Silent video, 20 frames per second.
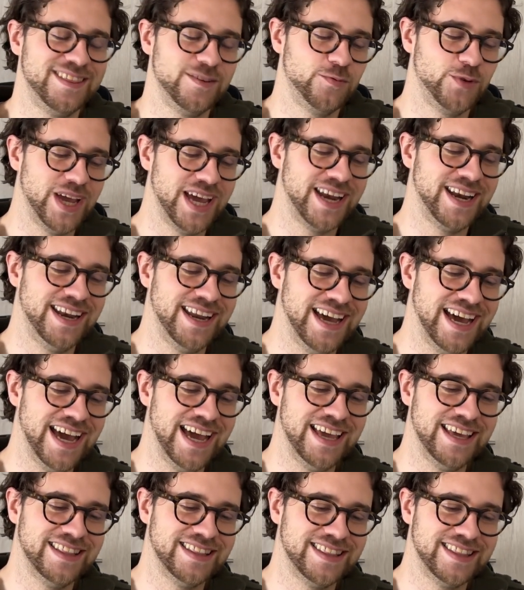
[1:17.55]
We are
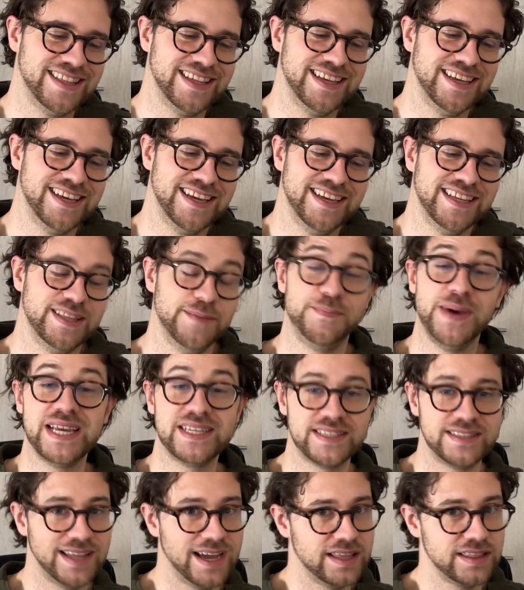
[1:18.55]
ninth, the
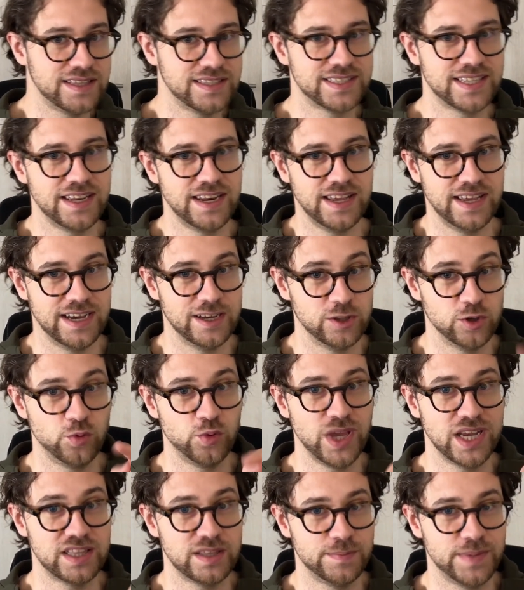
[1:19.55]
best ninth in Serie A. We
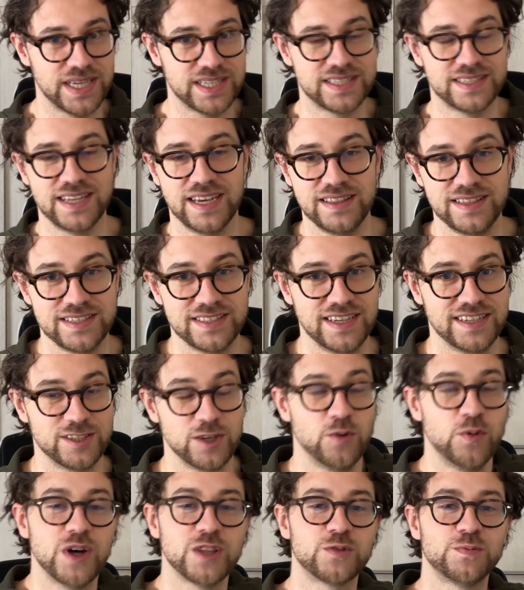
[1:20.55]
are the best ninth in Serie A. So
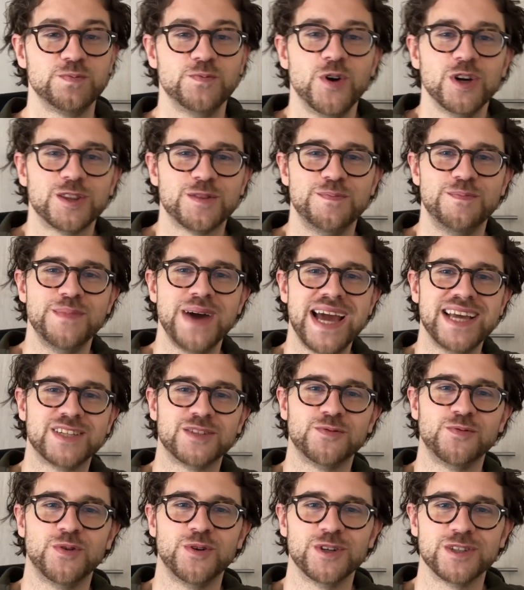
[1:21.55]
what match
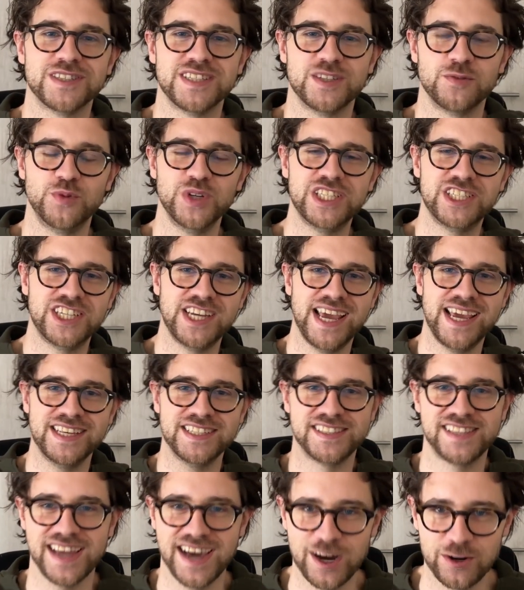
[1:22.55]
was this? We
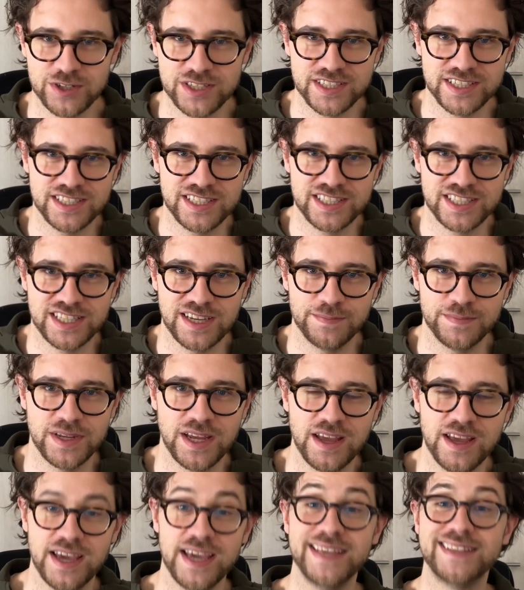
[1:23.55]
changed our system.
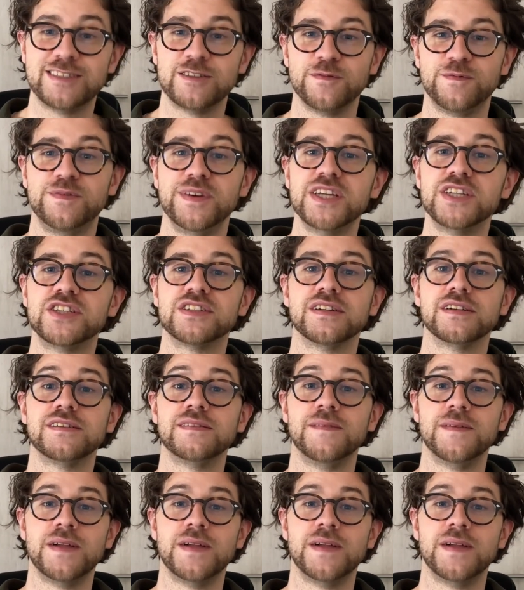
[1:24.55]
It's official.